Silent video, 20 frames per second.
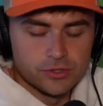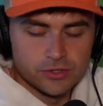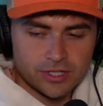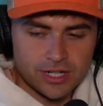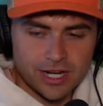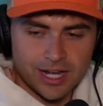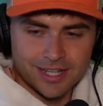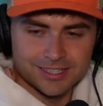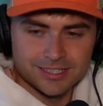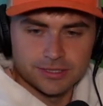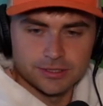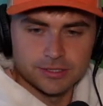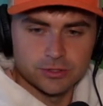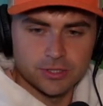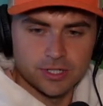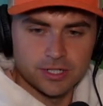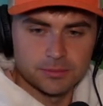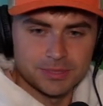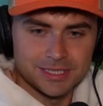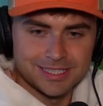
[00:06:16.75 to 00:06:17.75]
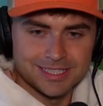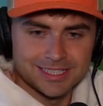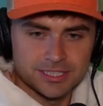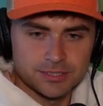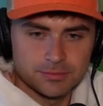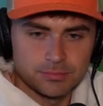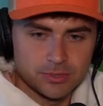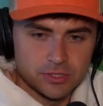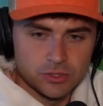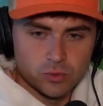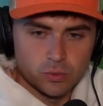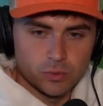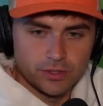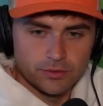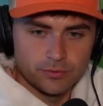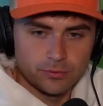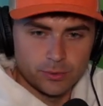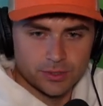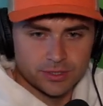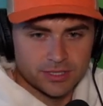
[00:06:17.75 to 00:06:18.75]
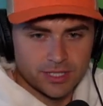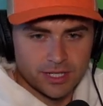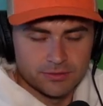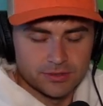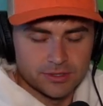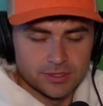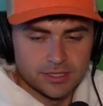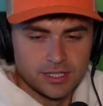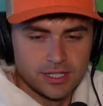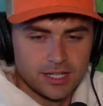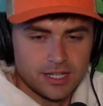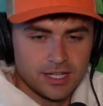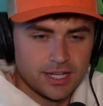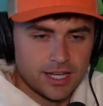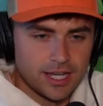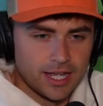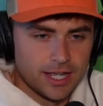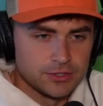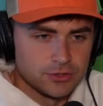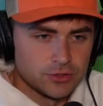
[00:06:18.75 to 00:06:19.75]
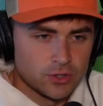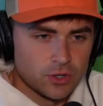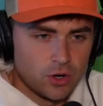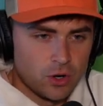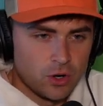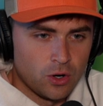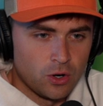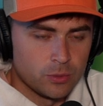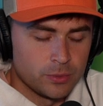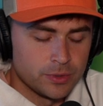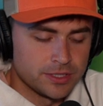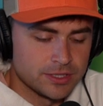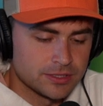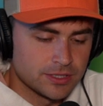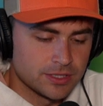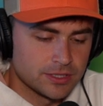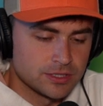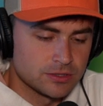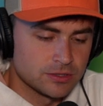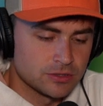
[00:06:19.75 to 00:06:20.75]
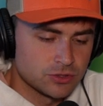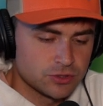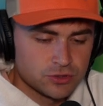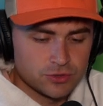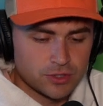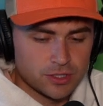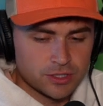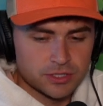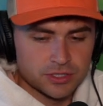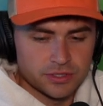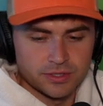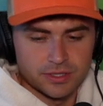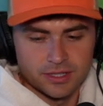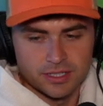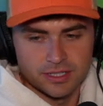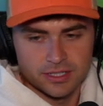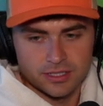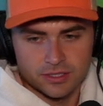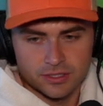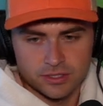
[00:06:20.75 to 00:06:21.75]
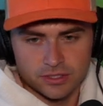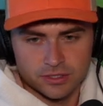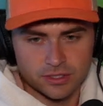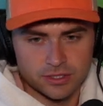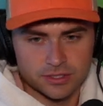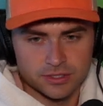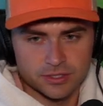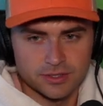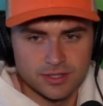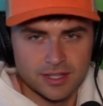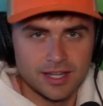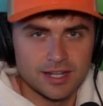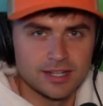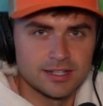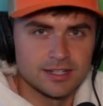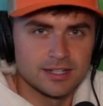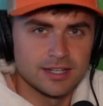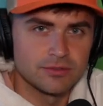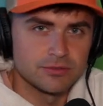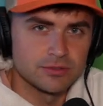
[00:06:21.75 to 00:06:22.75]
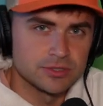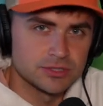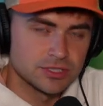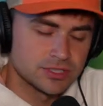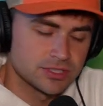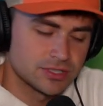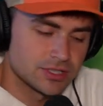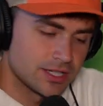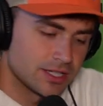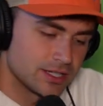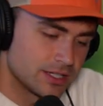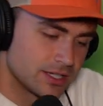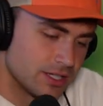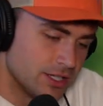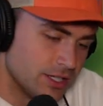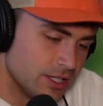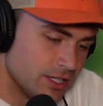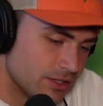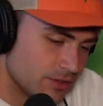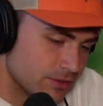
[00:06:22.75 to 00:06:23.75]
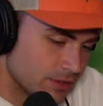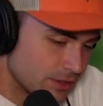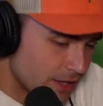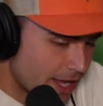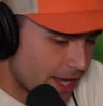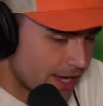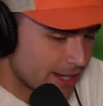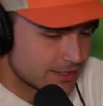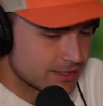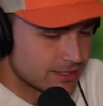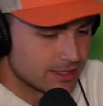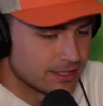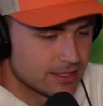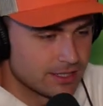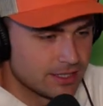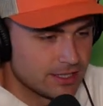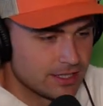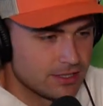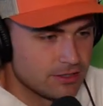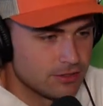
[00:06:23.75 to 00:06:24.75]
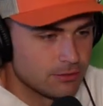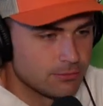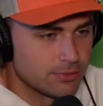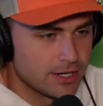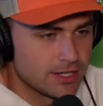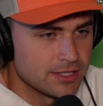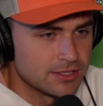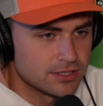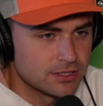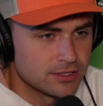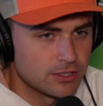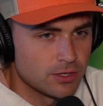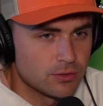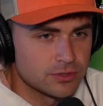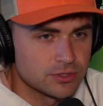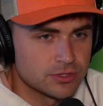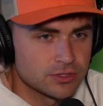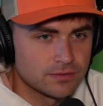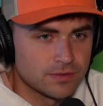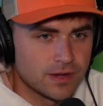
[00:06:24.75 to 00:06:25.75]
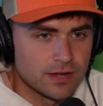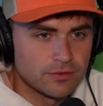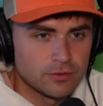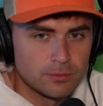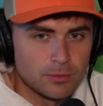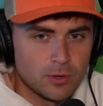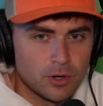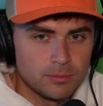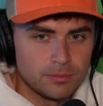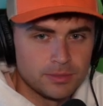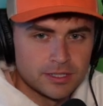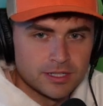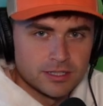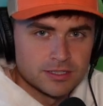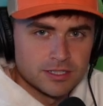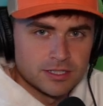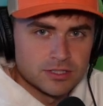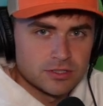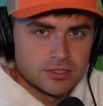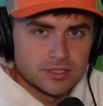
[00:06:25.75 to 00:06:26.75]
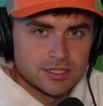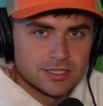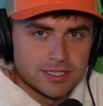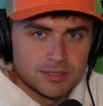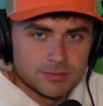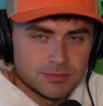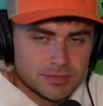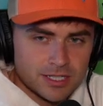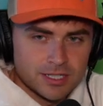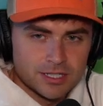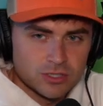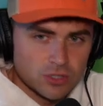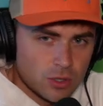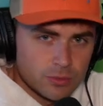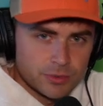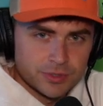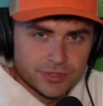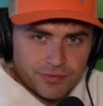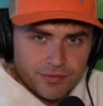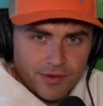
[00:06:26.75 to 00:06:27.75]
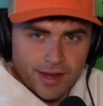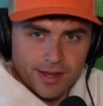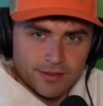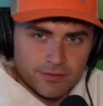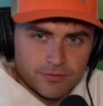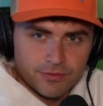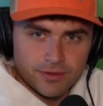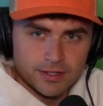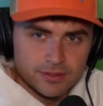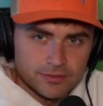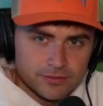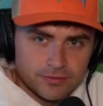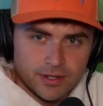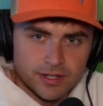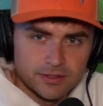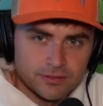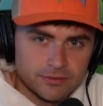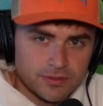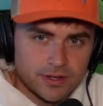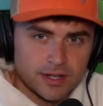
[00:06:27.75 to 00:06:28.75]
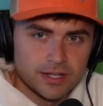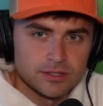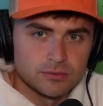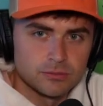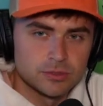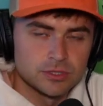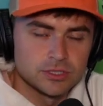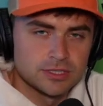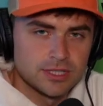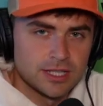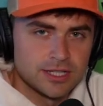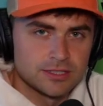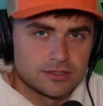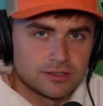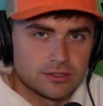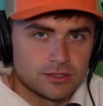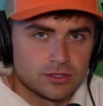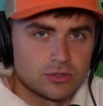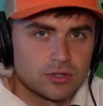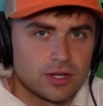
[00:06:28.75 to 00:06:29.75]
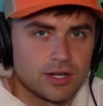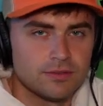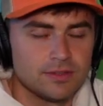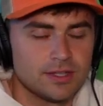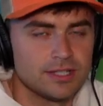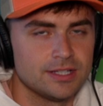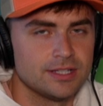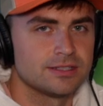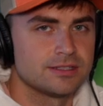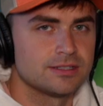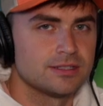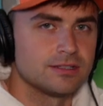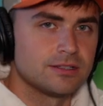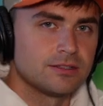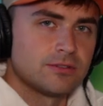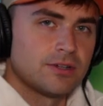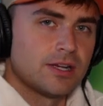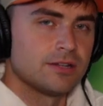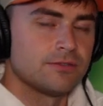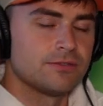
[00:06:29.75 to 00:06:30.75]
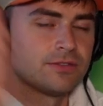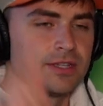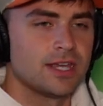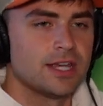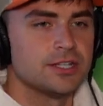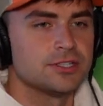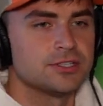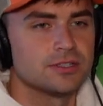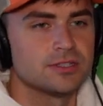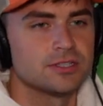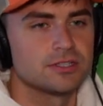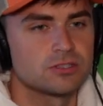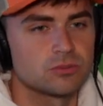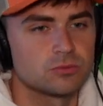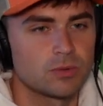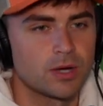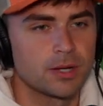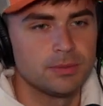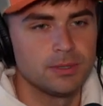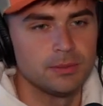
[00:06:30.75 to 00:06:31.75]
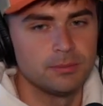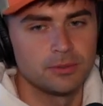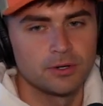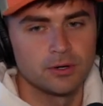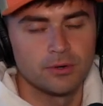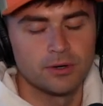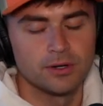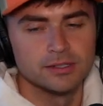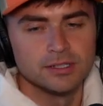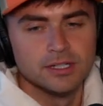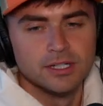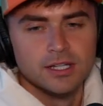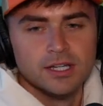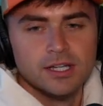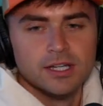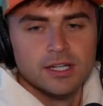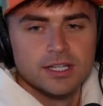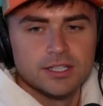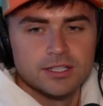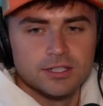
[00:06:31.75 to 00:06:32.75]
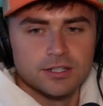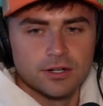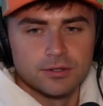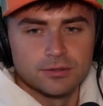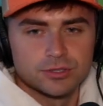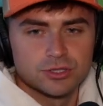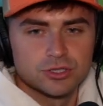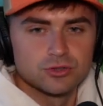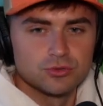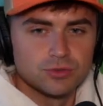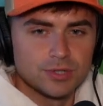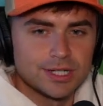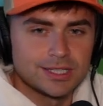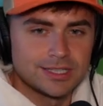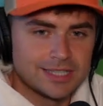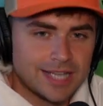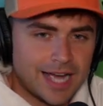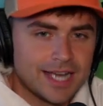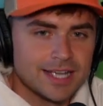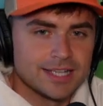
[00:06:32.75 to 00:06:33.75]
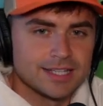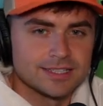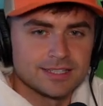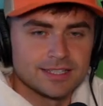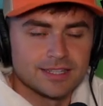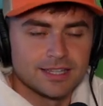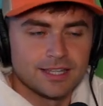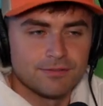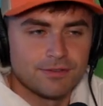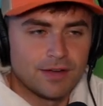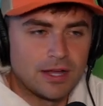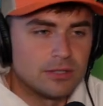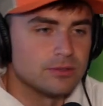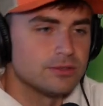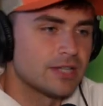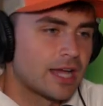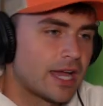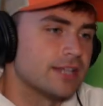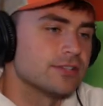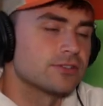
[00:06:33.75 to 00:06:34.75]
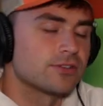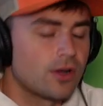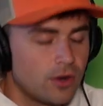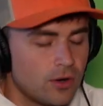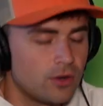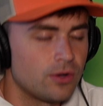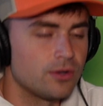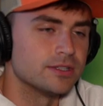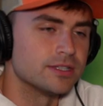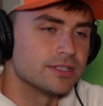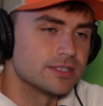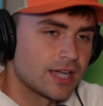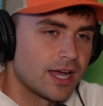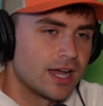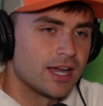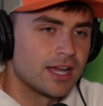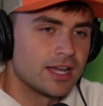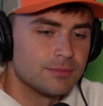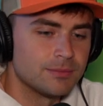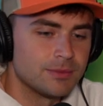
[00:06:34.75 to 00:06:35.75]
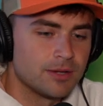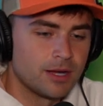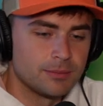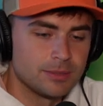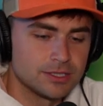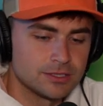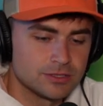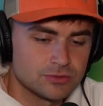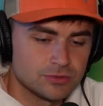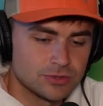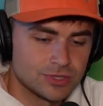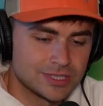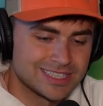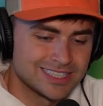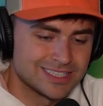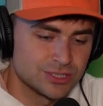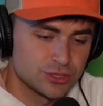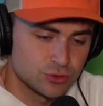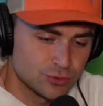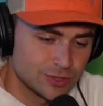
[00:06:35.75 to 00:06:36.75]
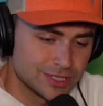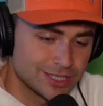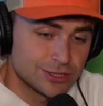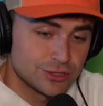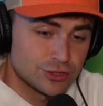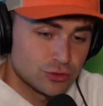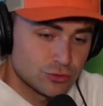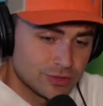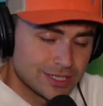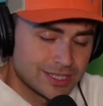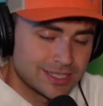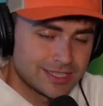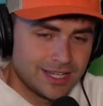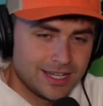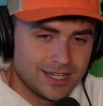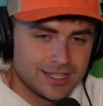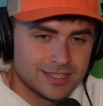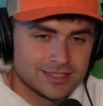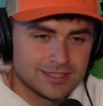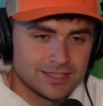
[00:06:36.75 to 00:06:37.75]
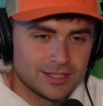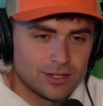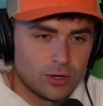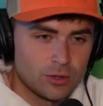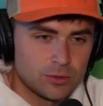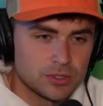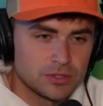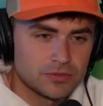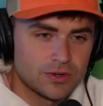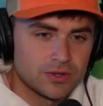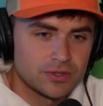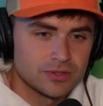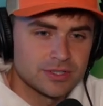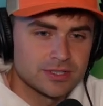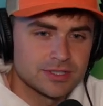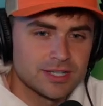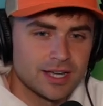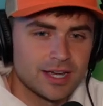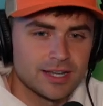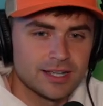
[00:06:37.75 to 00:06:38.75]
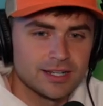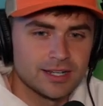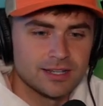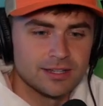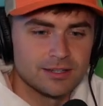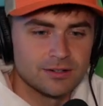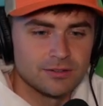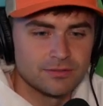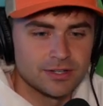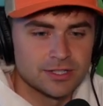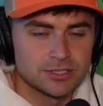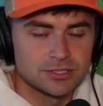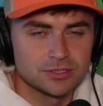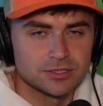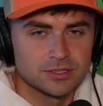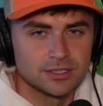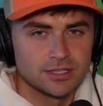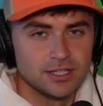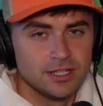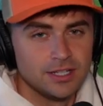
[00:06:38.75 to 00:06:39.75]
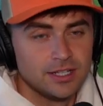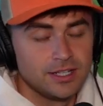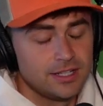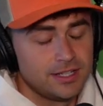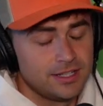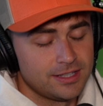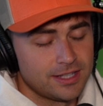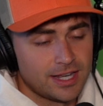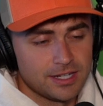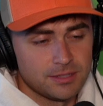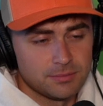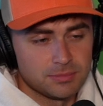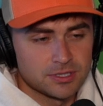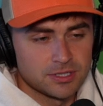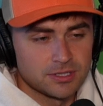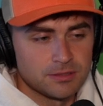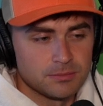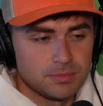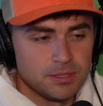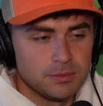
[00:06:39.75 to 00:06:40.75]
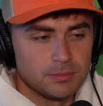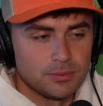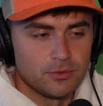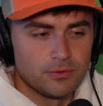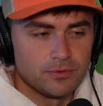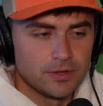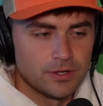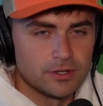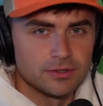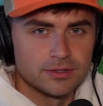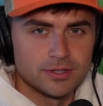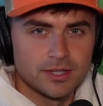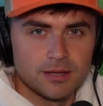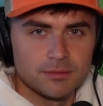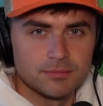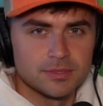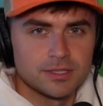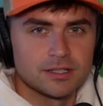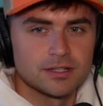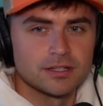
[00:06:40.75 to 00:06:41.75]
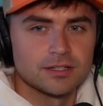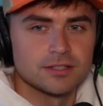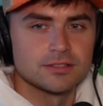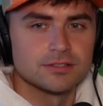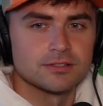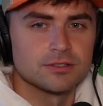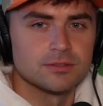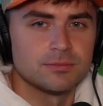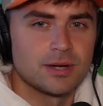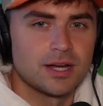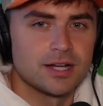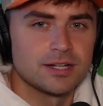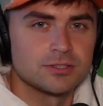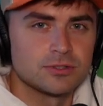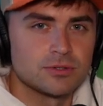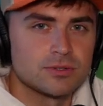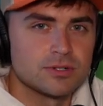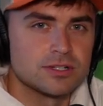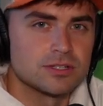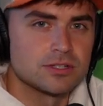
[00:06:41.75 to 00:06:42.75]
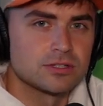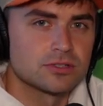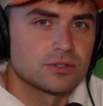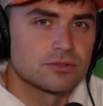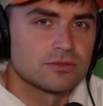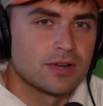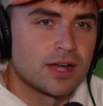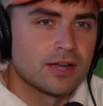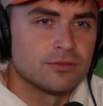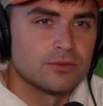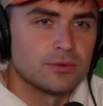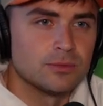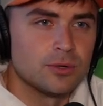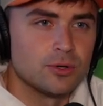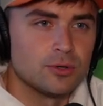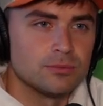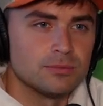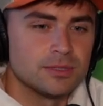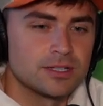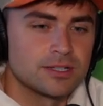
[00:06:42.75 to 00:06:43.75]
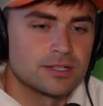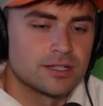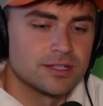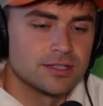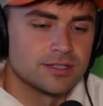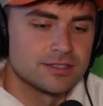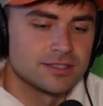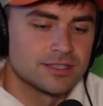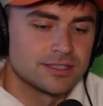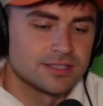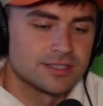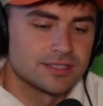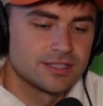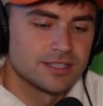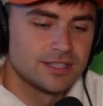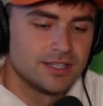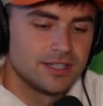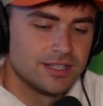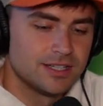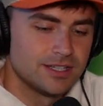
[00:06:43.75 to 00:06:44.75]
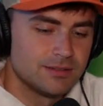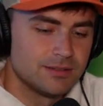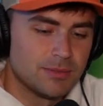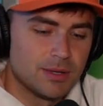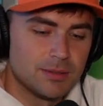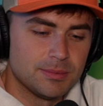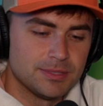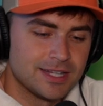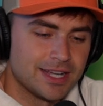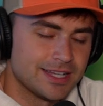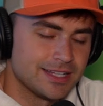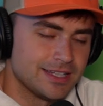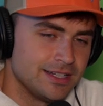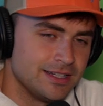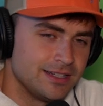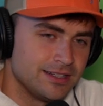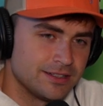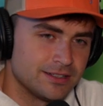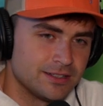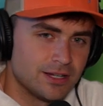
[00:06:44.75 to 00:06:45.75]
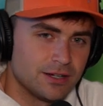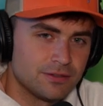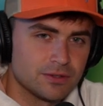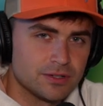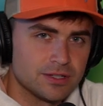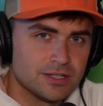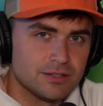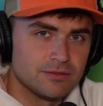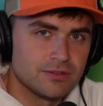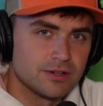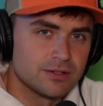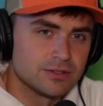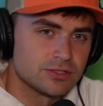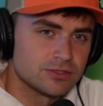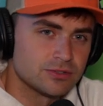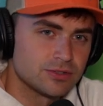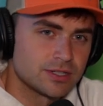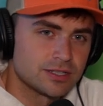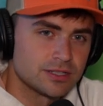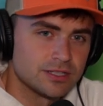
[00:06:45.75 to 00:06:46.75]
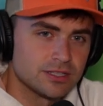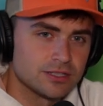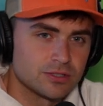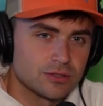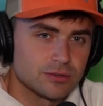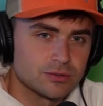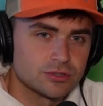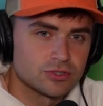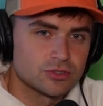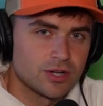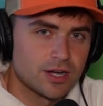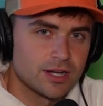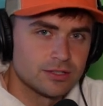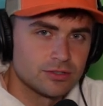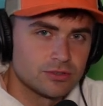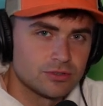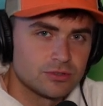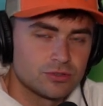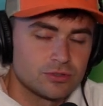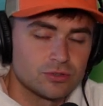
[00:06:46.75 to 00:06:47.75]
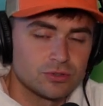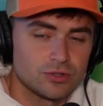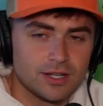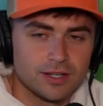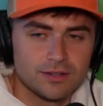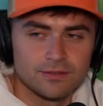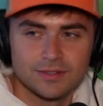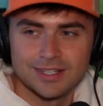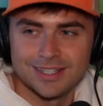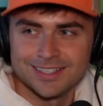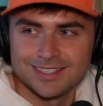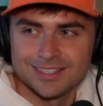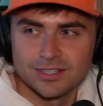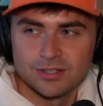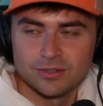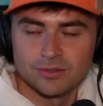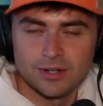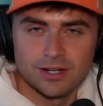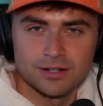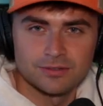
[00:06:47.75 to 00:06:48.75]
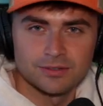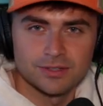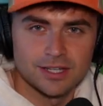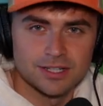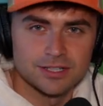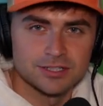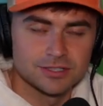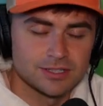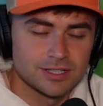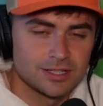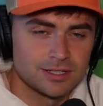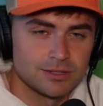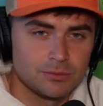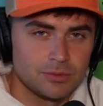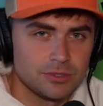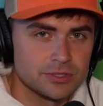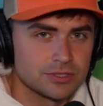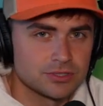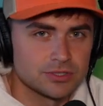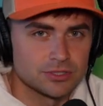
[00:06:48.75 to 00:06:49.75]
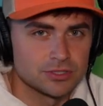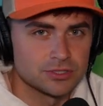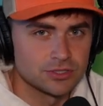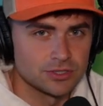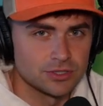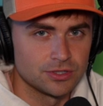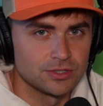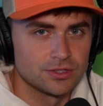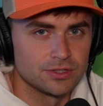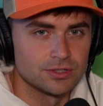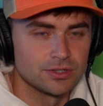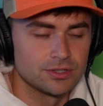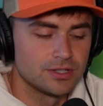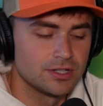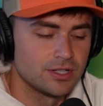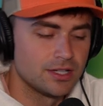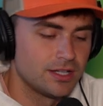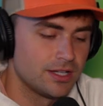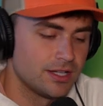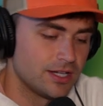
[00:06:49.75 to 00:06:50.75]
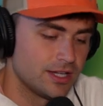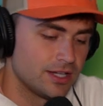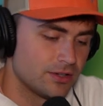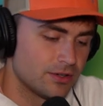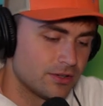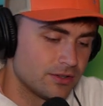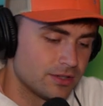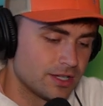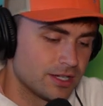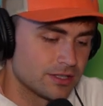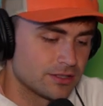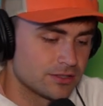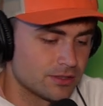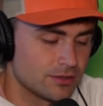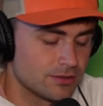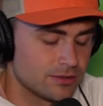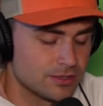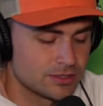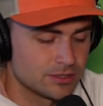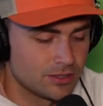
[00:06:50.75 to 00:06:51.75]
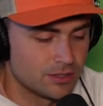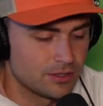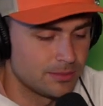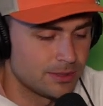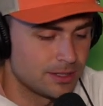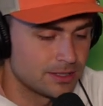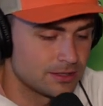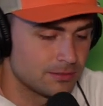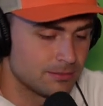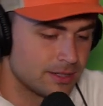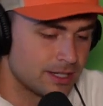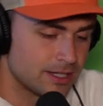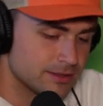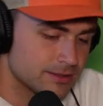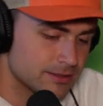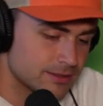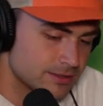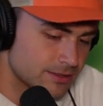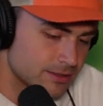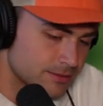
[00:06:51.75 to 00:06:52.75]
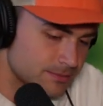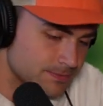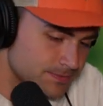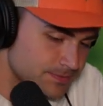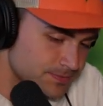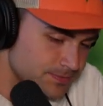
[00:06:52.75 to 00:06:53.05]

and you're constantly trying to be disciplined 24 7 and you're always like structuring this and structuring that and never just like relaxing your brain's going to go into survival mode because it's it seems like it's always fighting fighting fighting fighting which then it's going to crave that instant gratification this is why people go on you know strict diets and they follow diets all the time i mean strict strict strict diets and they always follow this diet and then eventually 90% of people fail in that because their body's going into survival mode because it's maybe not eating enough or eating very strictly. So it's trying to crave instant gratification, like it wants the sugar and all that. So it's all about the balance.